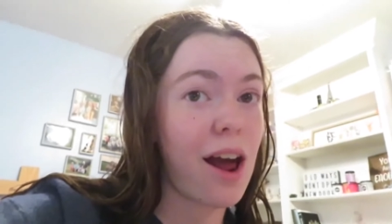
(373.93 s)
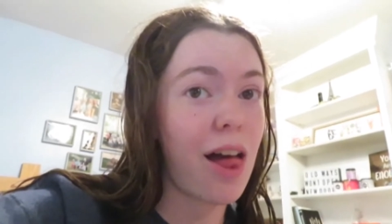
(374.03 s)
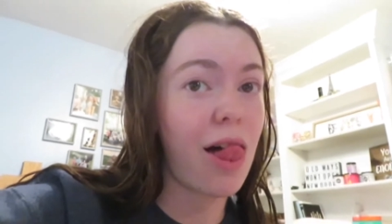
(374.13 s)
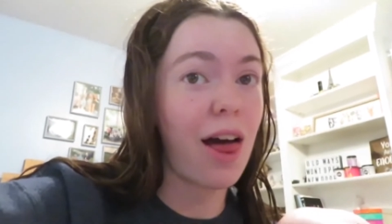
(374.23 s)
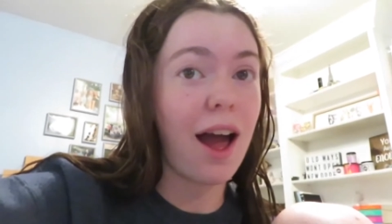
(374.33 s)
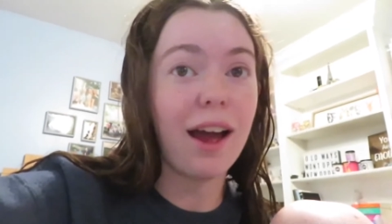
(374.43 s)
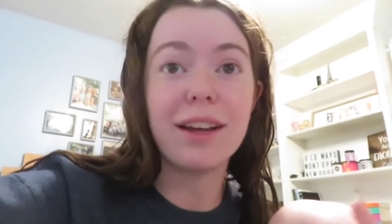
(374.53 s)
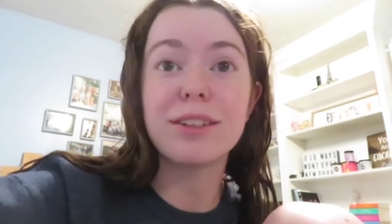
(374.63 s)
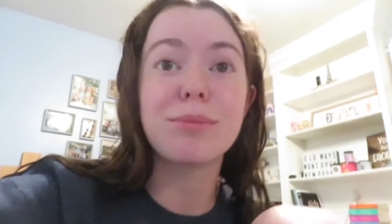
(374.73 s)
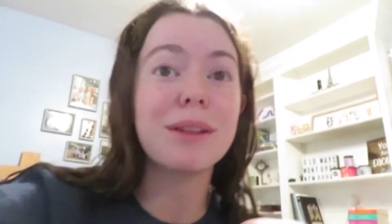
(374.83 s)
That
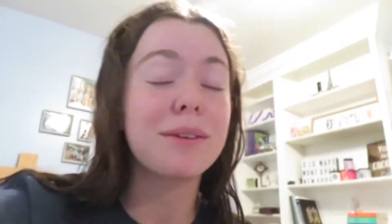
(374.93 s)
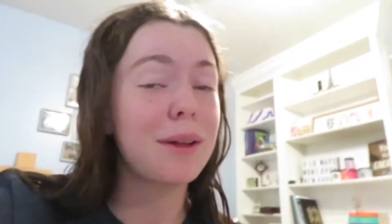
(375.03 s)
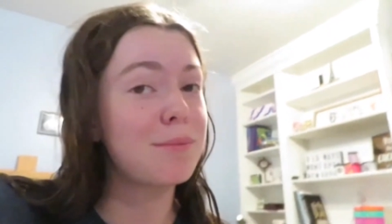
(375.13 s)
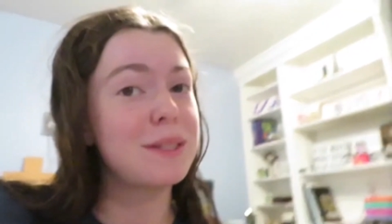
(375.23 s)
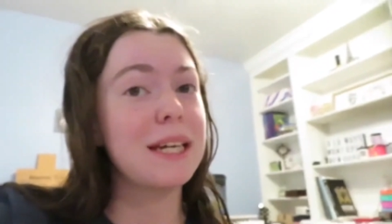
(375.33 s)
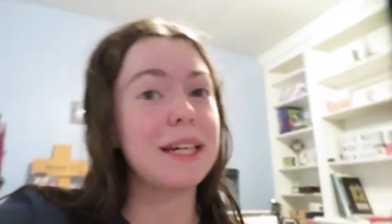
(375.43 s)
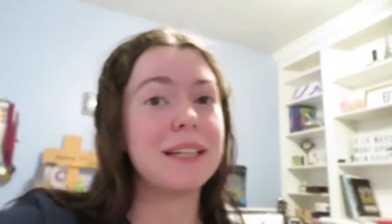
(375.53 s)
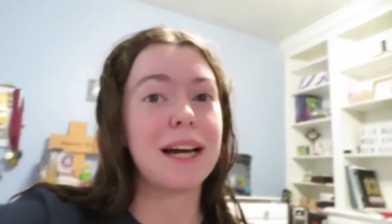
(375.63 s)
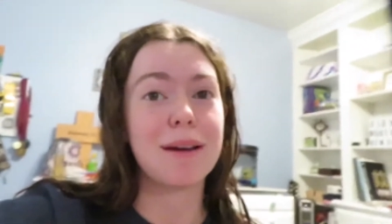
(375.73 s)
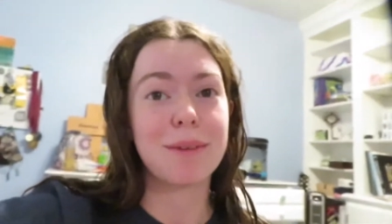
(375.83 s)
is my little update.
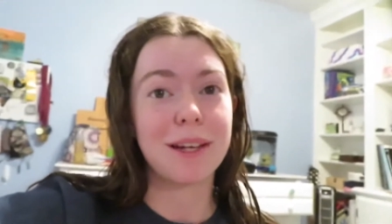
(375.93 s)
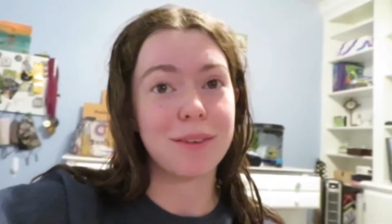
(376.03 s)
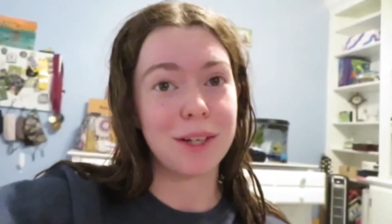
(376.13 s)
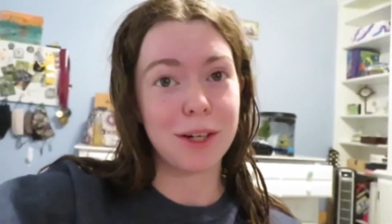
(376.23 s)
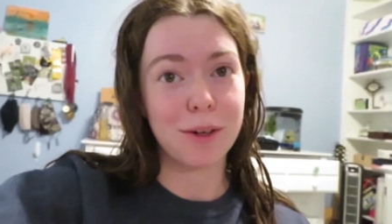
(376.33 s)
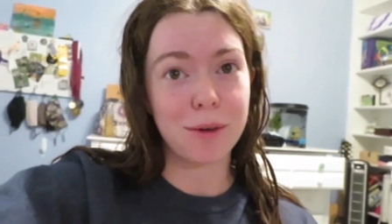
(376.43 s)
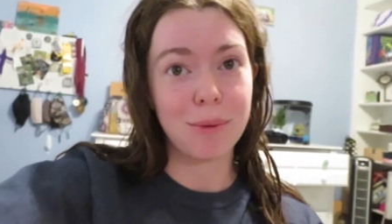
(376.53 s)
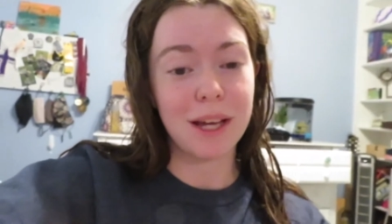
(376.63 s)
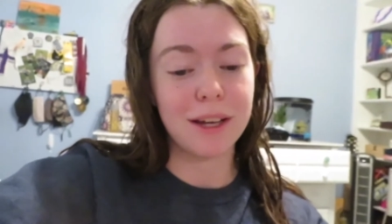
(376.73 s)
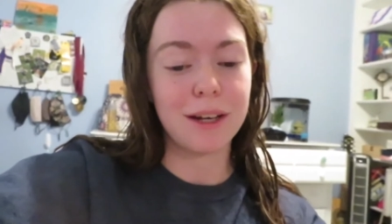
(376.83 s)
I'm getting ready to go to
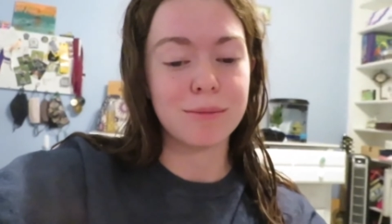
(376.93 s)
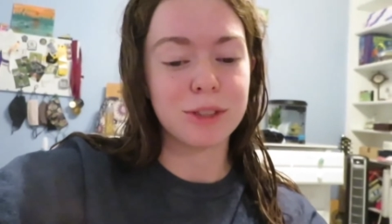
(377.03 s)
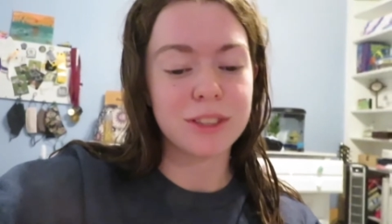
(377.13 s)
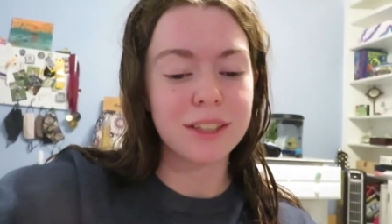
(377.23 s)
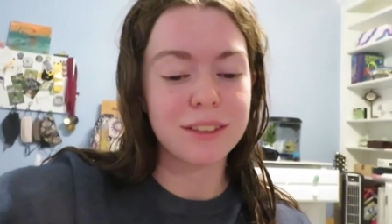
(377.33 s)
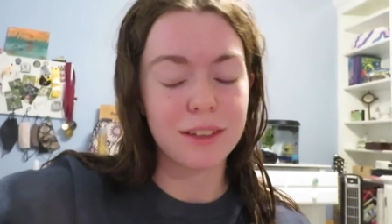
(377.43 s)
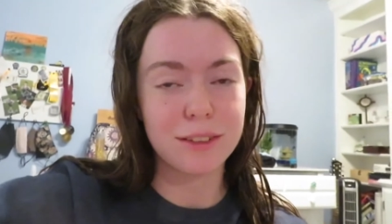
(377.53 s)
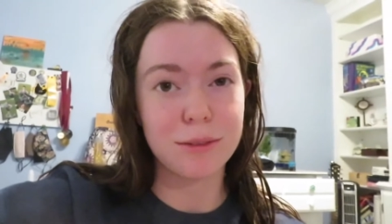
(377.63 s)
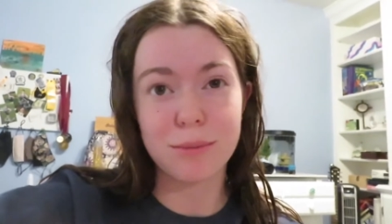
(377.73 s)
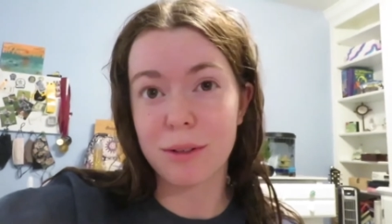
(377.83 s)
bed. I'm just like
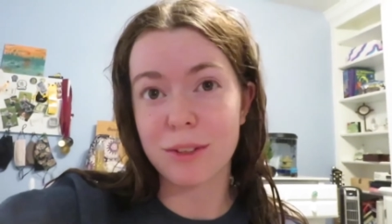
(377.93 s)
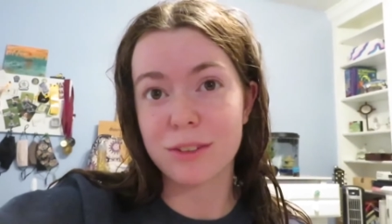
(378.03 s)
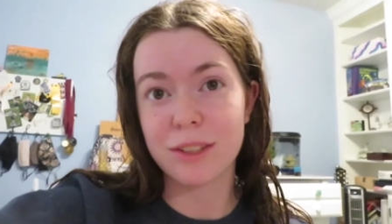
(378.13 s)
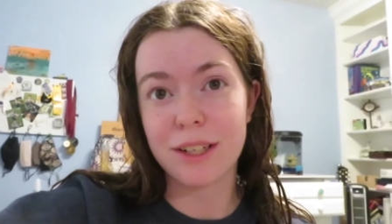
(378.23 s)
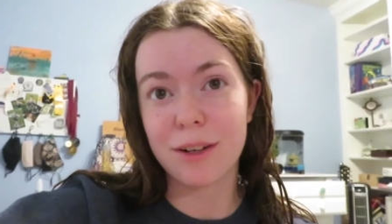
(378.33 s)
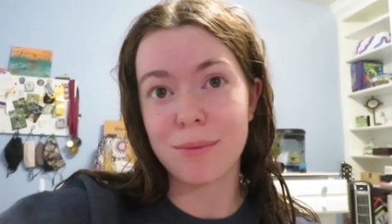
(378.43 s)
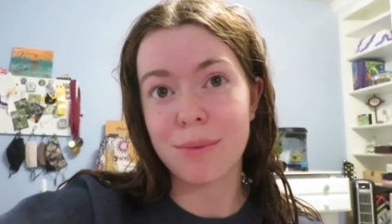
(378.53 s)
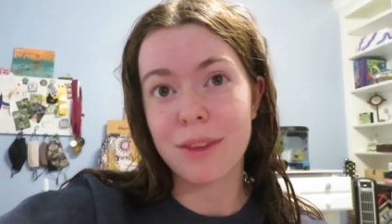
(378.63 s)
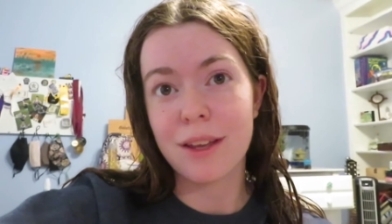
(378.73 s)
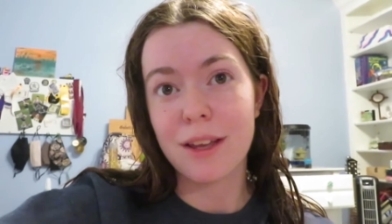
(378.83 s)
texting with my friends right now
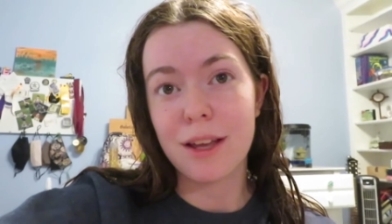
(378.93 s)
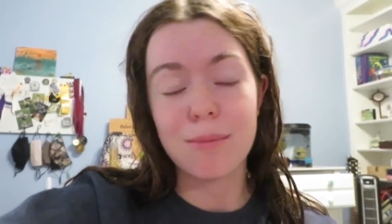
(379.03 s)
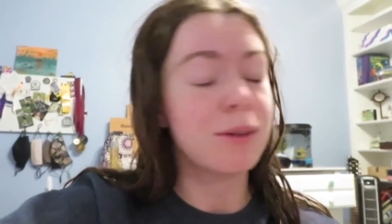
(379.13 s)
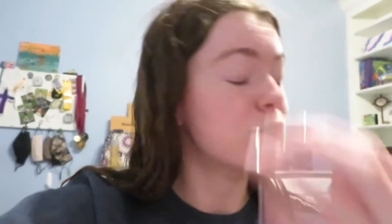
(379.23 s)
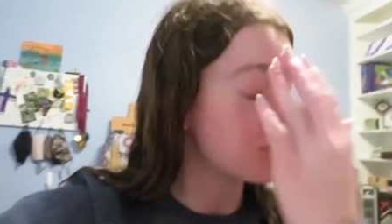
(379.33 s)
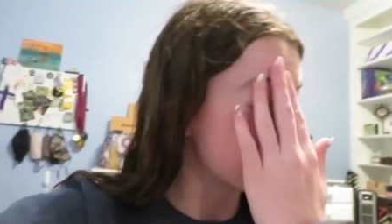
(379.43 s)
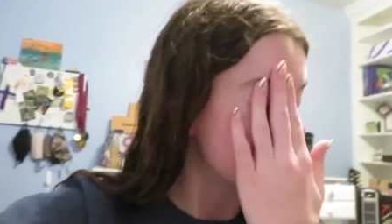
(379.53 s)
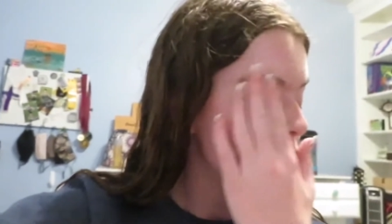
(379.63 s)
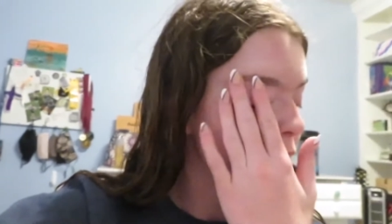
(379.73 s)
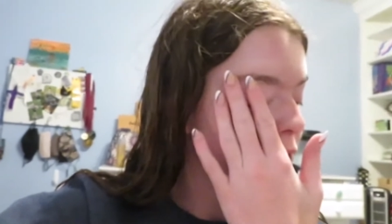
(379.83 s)
but true
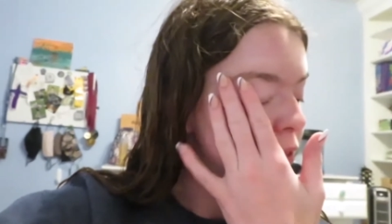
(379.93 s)
stuff